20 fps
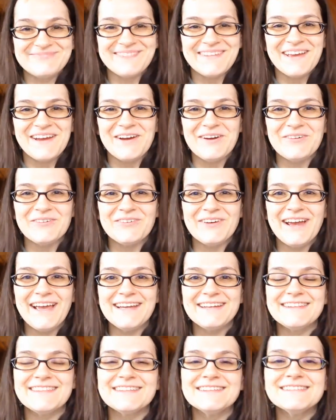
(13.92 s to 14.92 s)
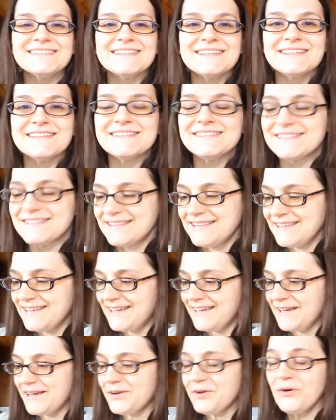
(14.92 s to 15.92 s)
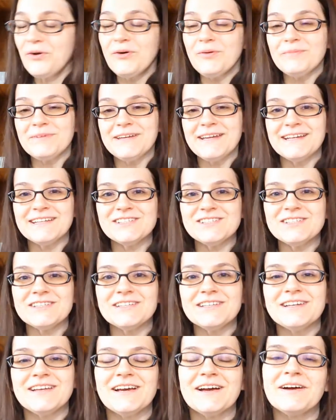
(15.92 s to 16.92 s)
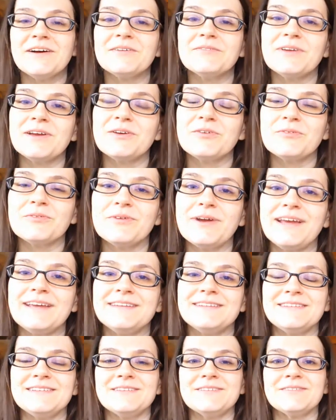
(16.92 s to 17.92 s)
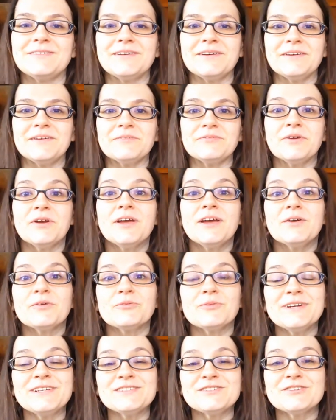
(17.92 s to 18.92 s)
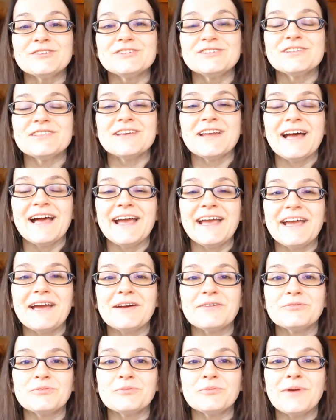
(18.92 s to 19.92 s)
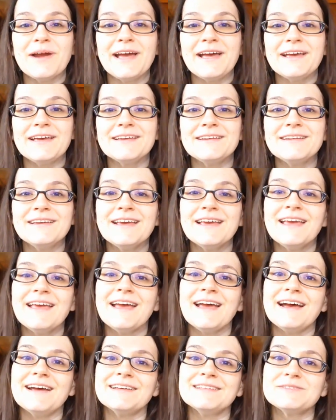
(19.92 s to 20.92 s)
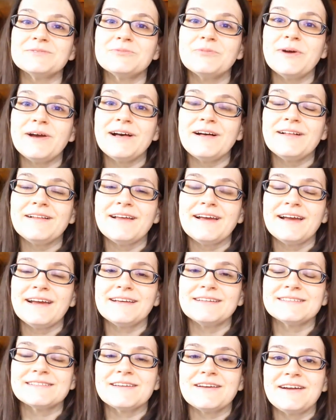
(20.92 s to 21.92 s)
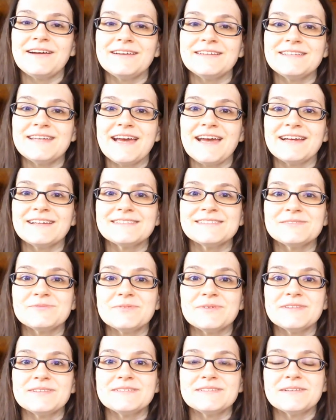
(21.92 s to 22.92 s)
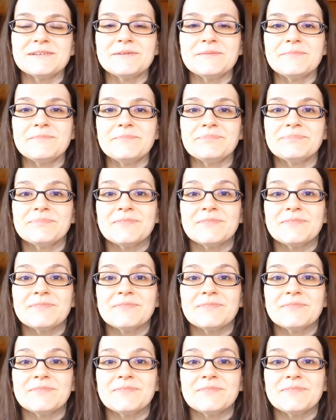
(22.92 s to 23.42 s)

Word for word: All right, this is the culmination of a great deal of research that I have read, as well as contacts with some